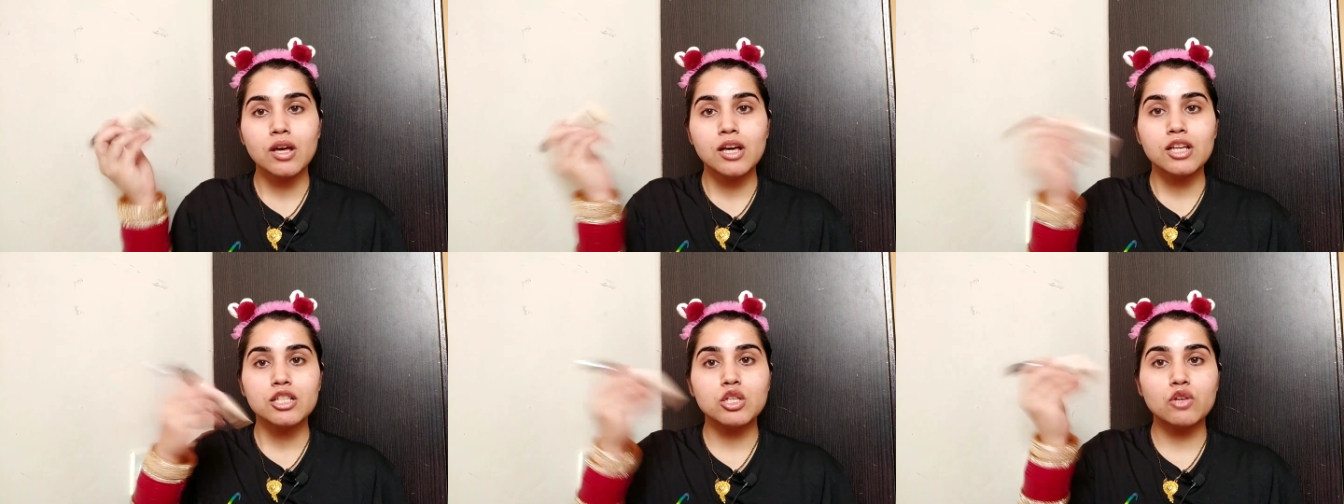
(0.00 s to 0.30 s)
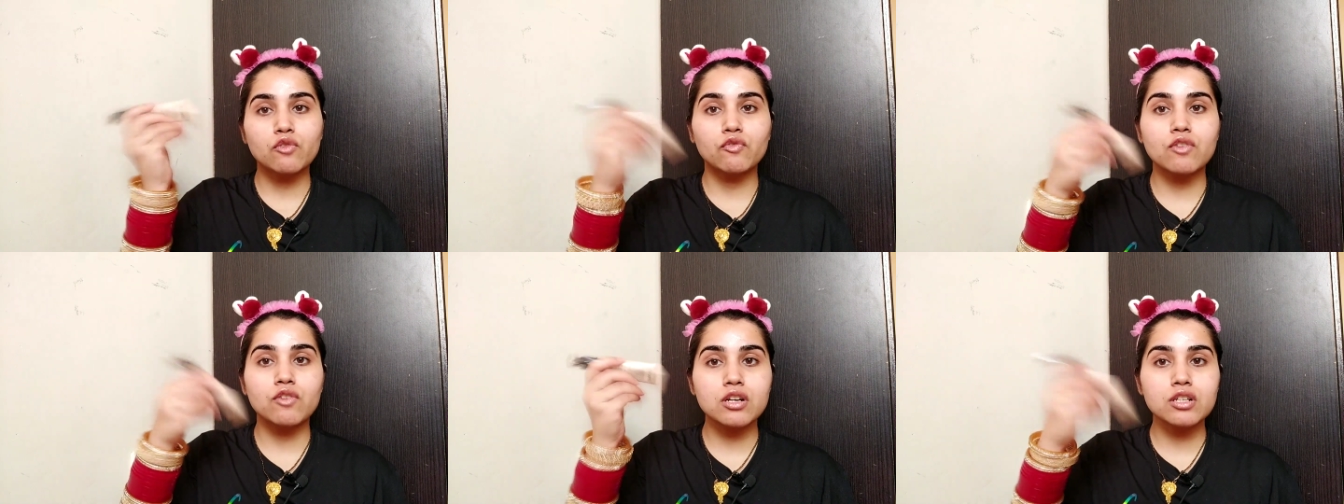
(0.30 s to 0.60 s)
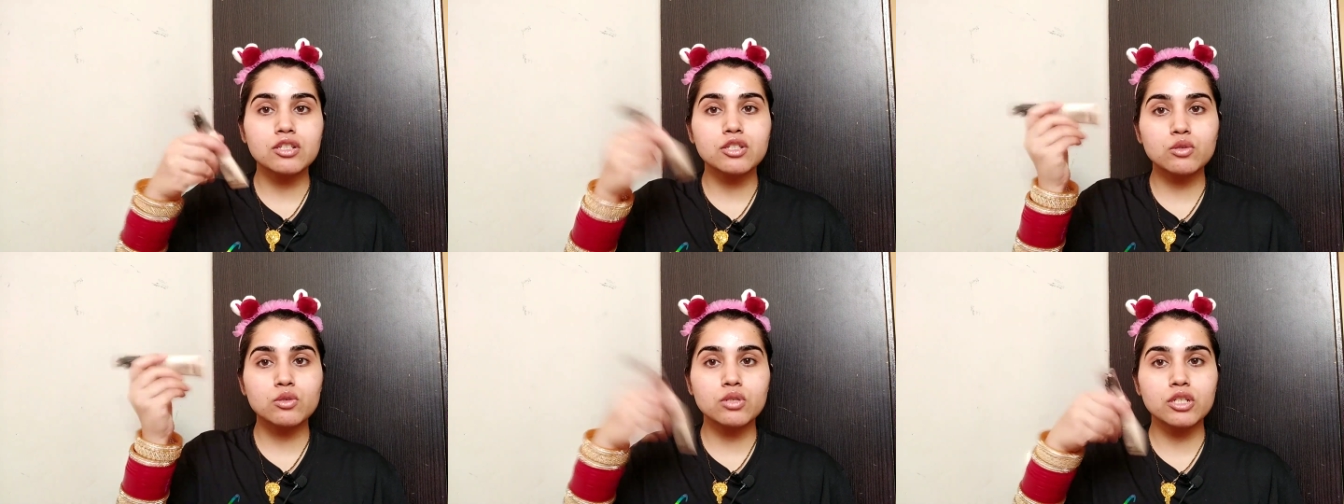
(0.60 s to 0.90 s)
So
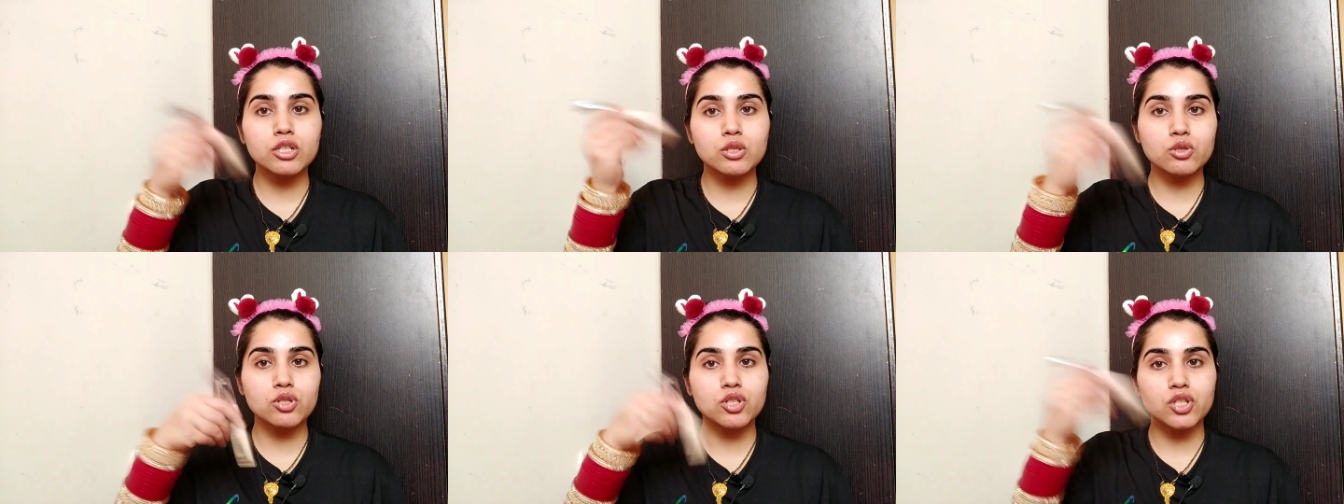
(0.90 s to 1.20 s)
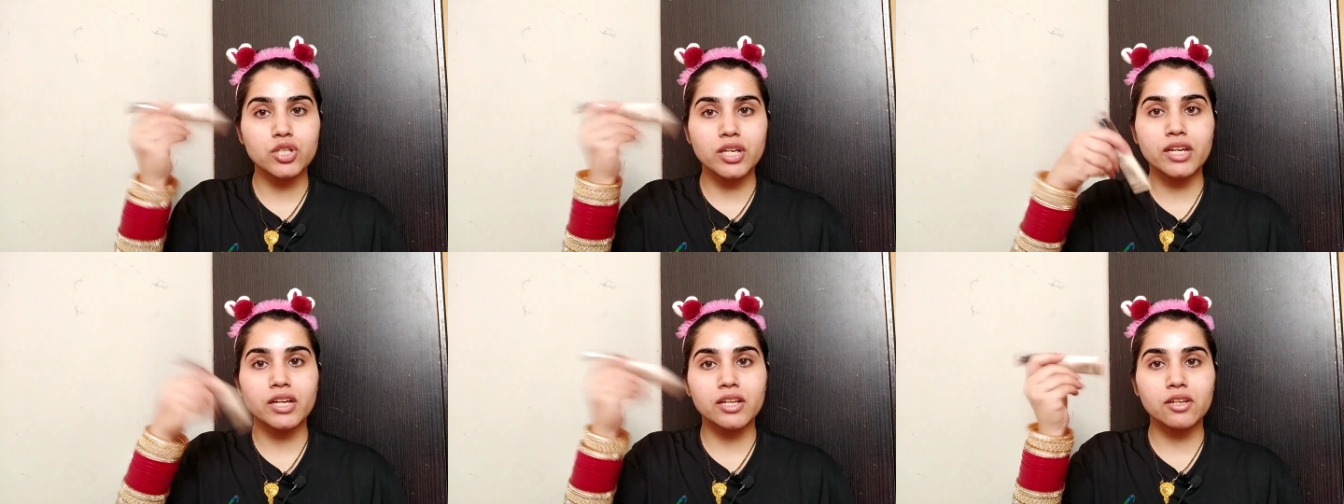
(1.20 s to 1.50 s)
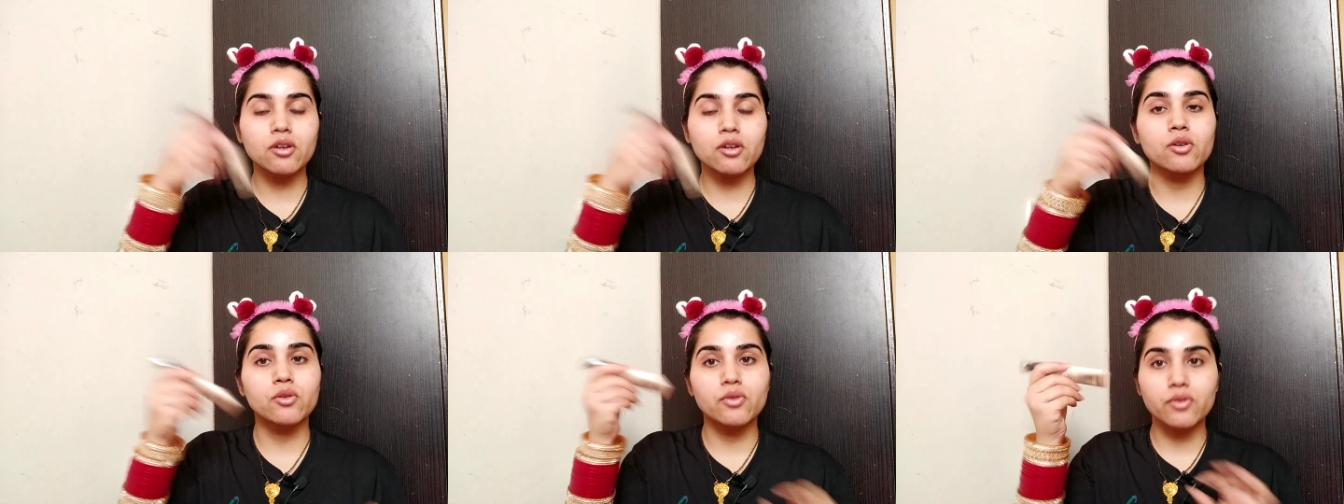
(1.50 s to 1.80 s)
first you need to shake it
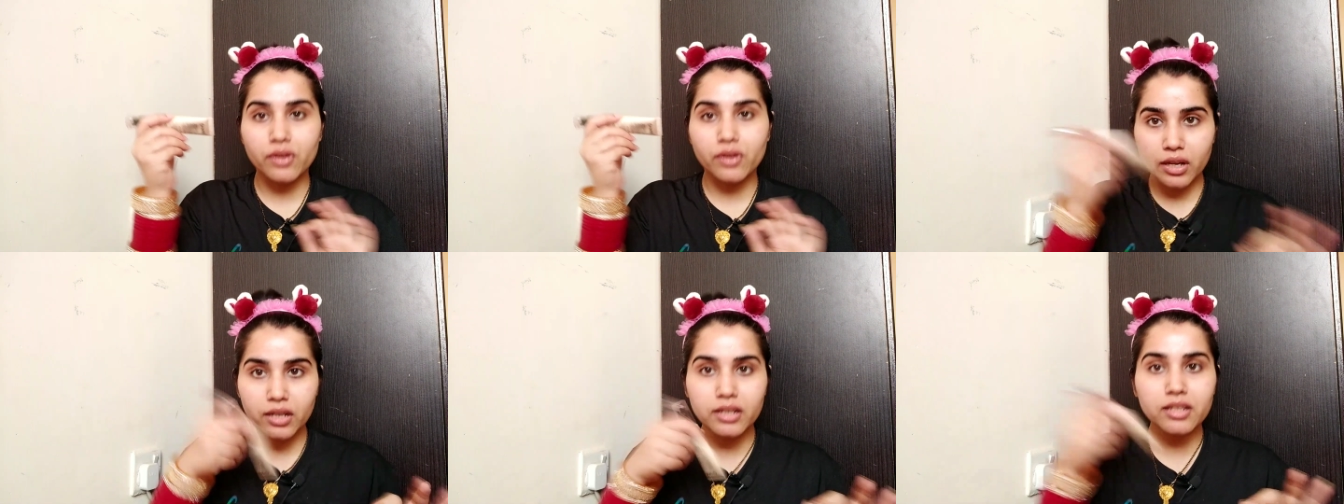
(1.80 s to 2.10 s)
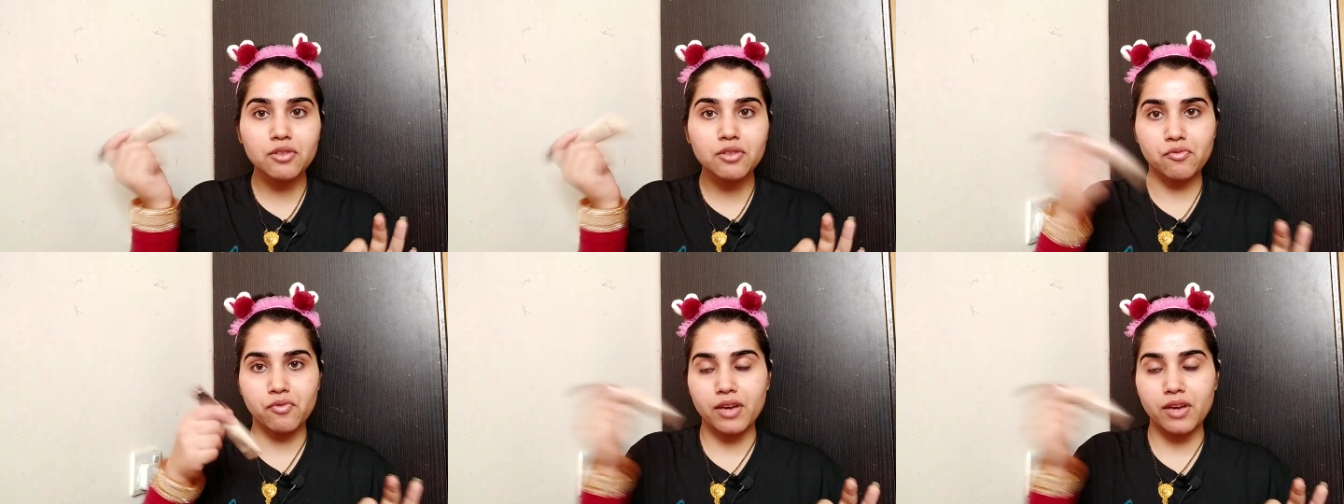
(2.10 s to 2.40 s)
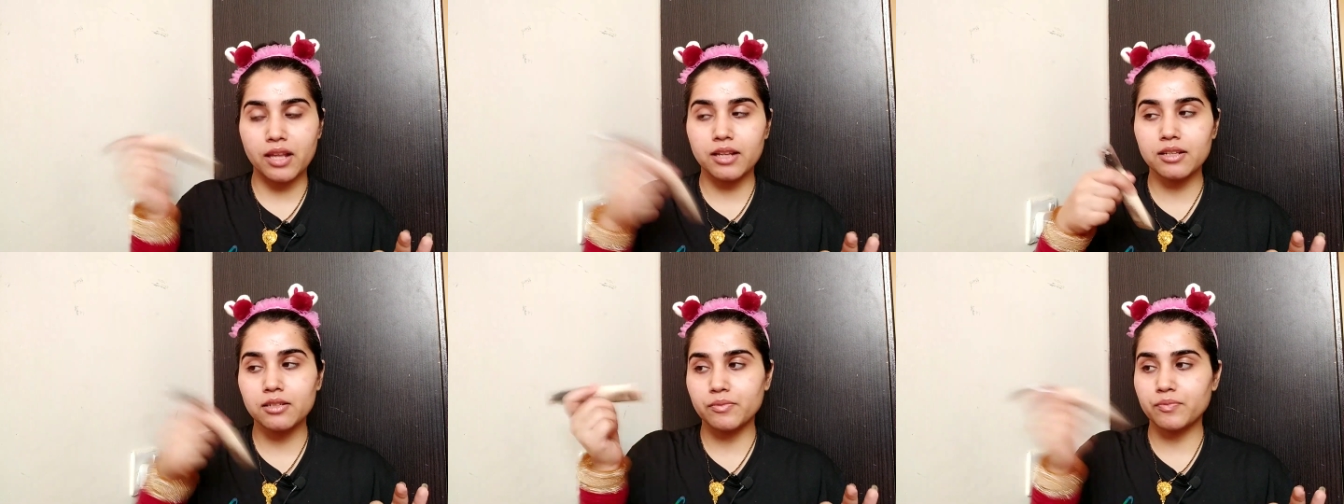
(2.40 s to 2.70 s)
really
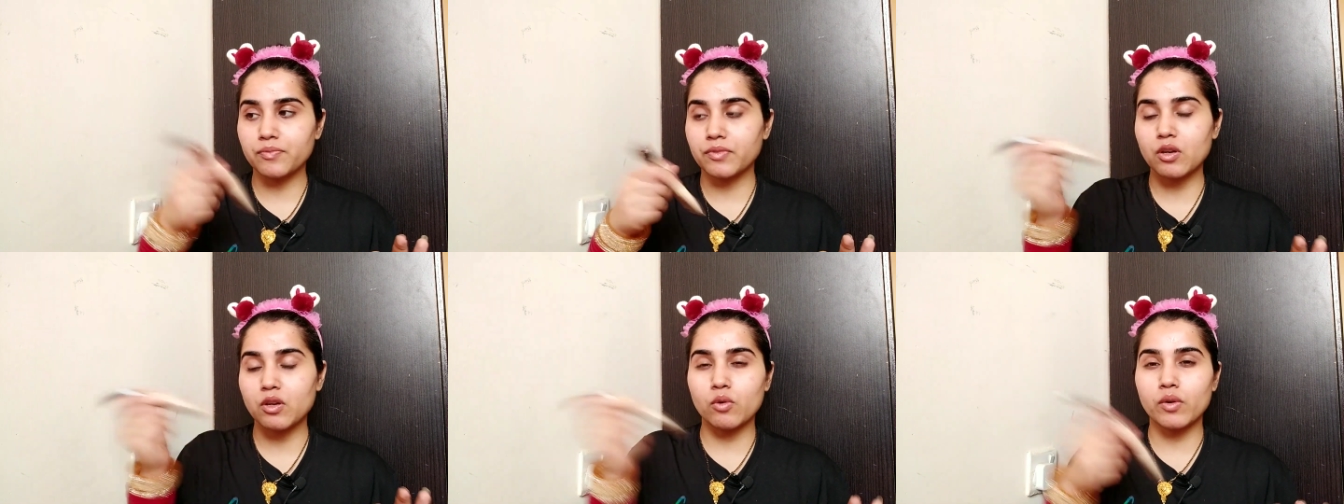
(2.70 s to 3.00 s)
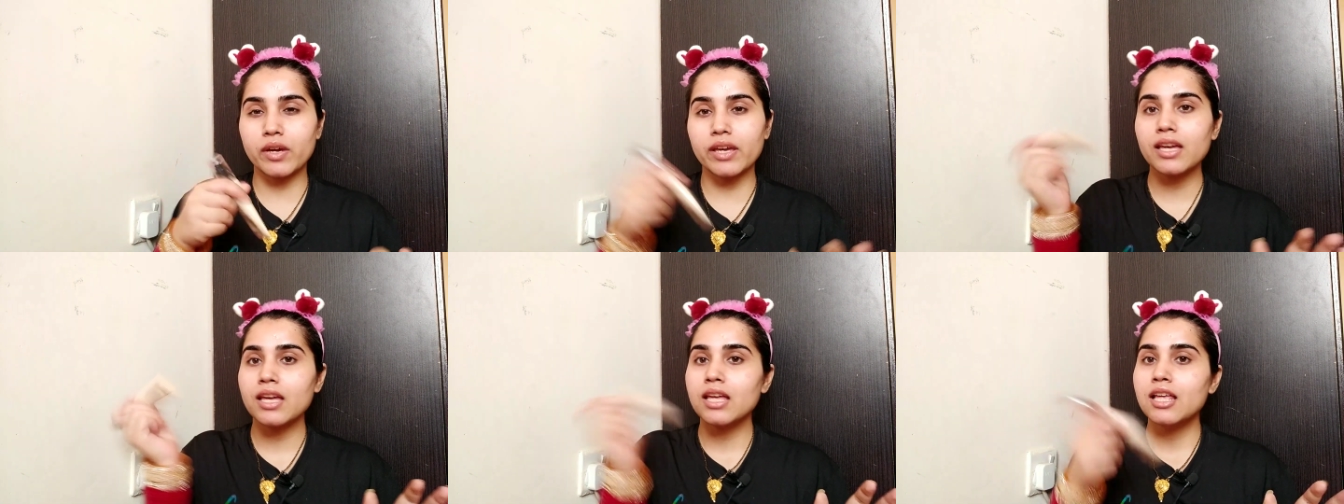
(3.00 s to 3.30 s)
well, okay,